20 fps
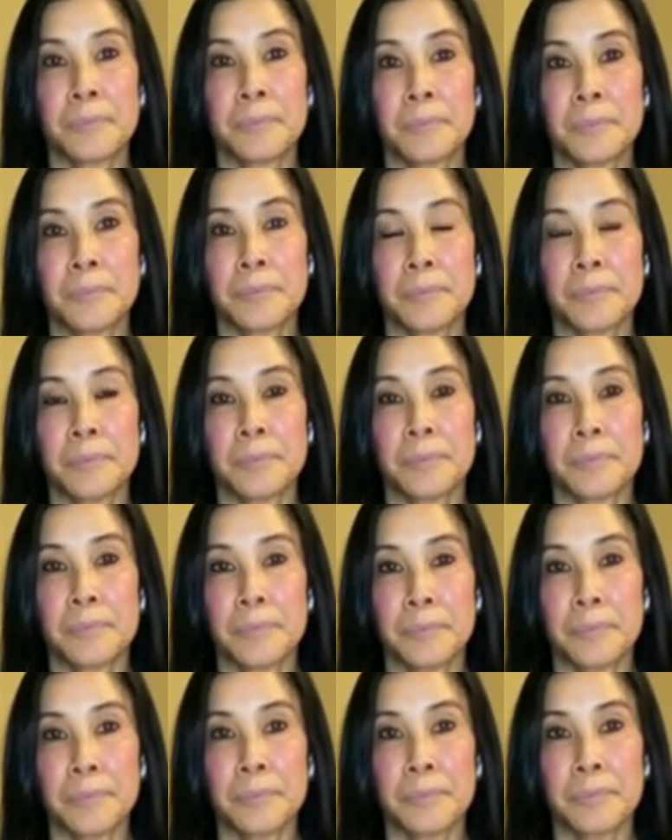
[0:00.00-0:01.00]

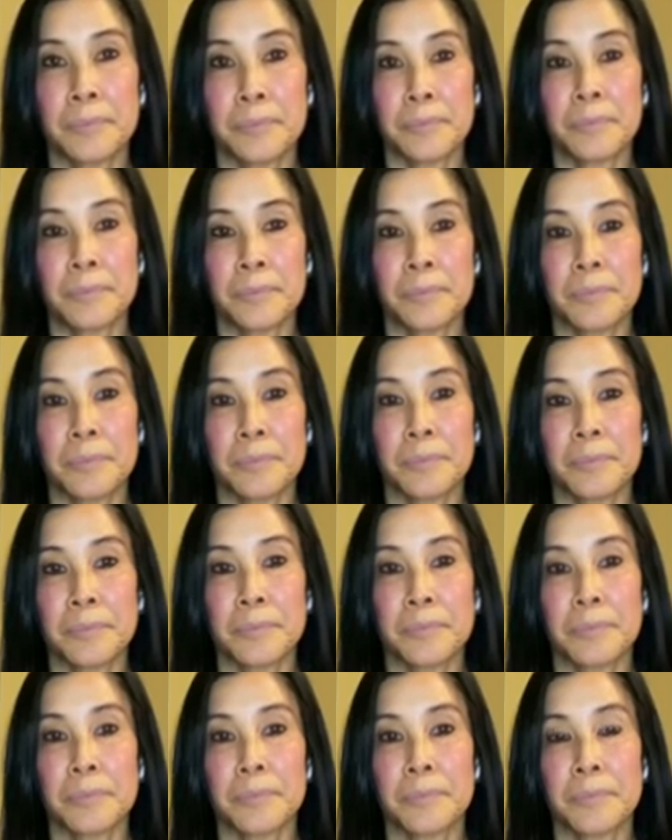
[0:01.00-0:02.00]

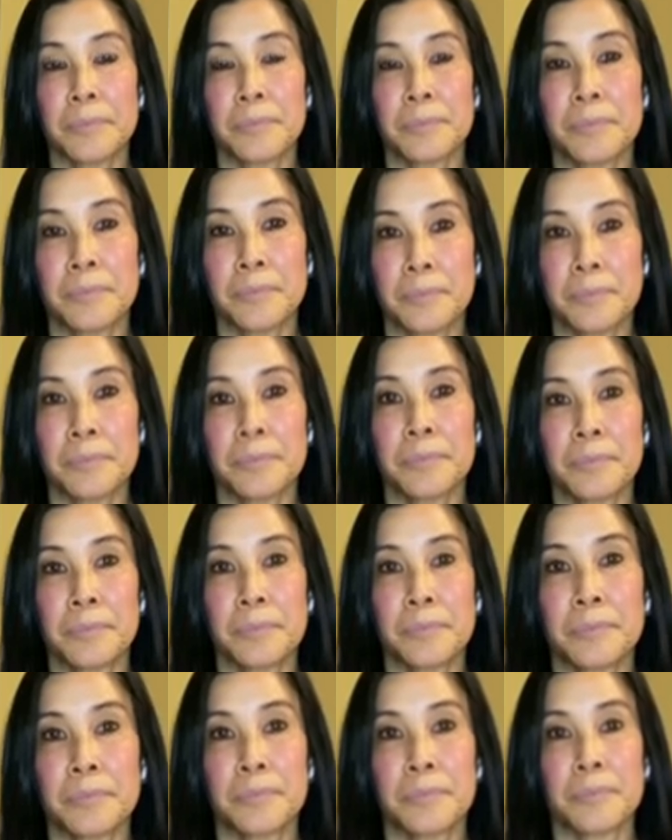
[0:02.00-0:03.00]

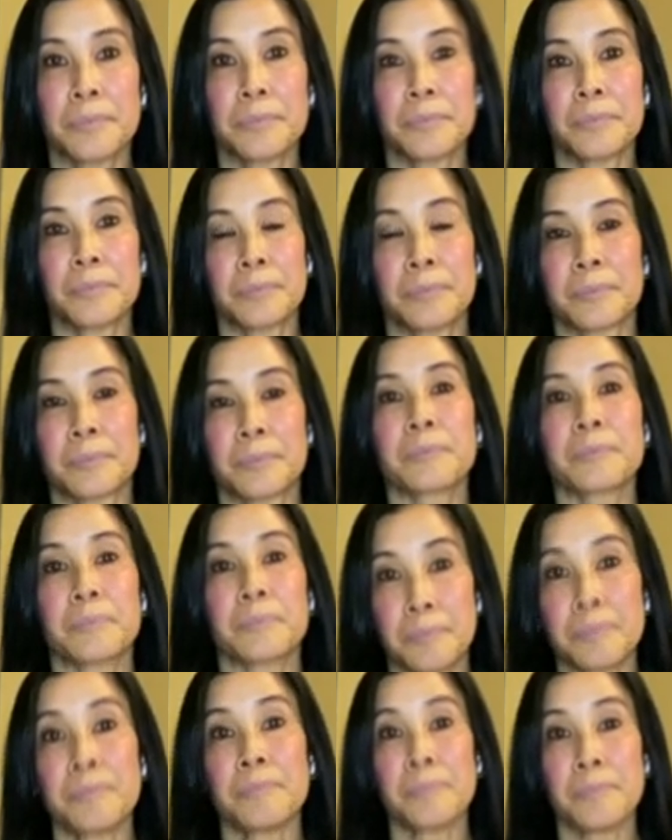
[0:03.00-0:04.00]

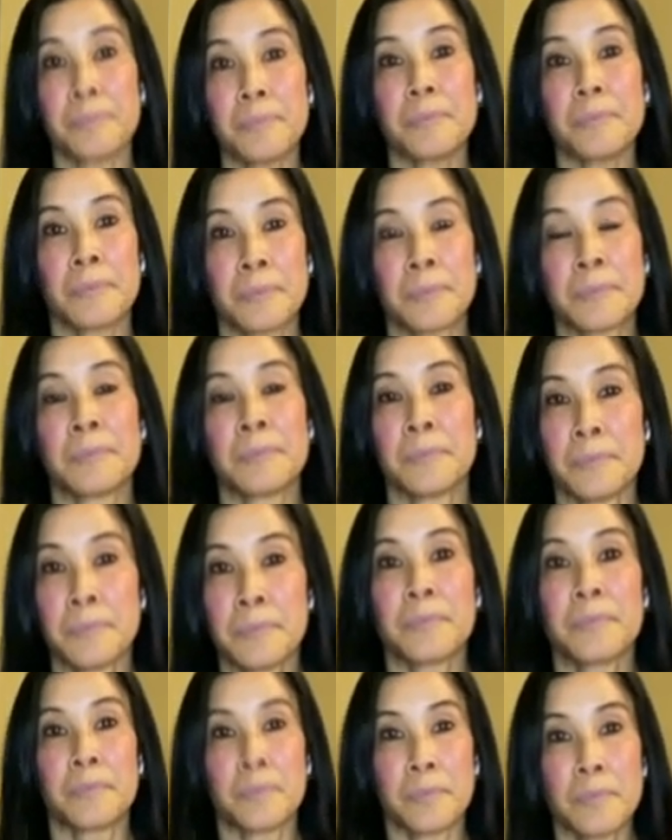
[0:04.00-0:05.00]

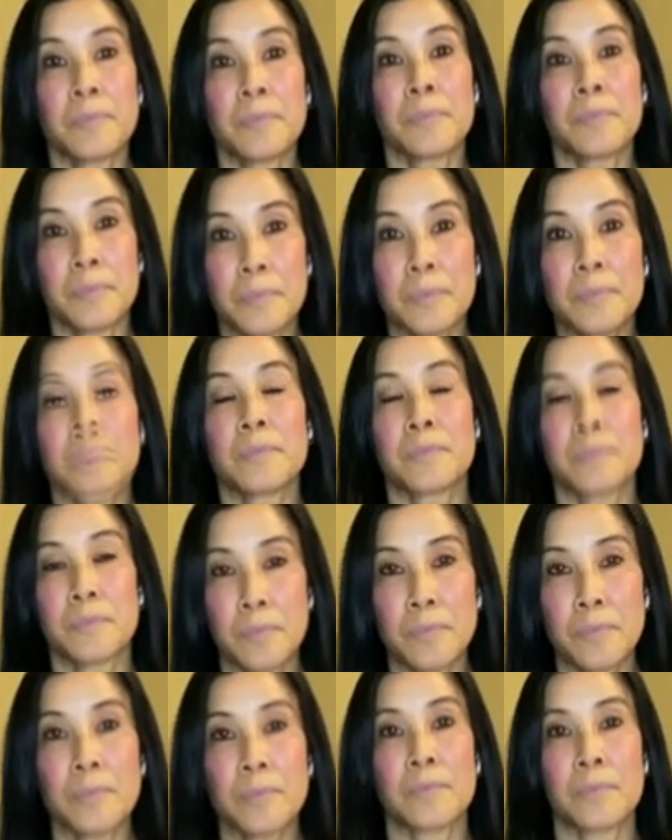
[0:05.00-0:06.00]

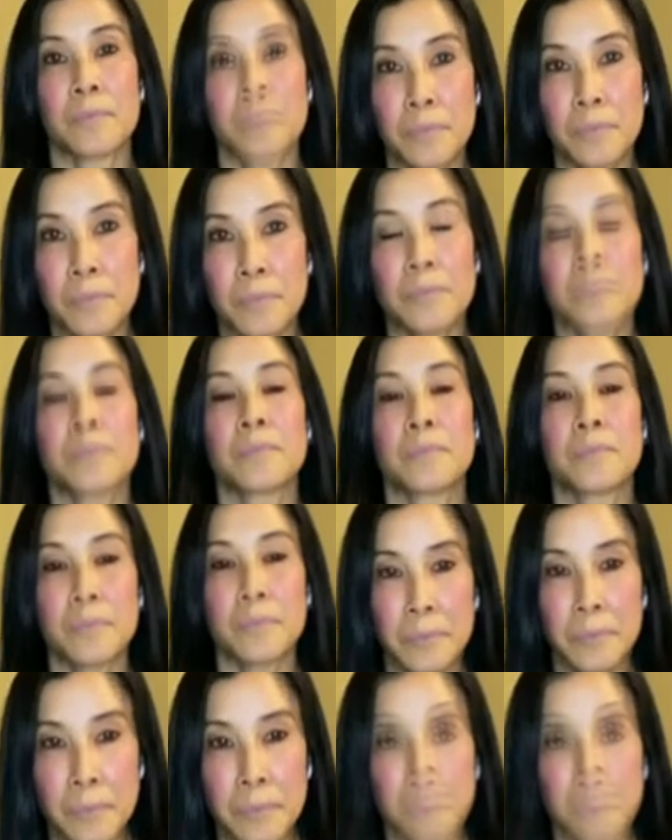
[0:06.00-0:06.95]
(not speaking)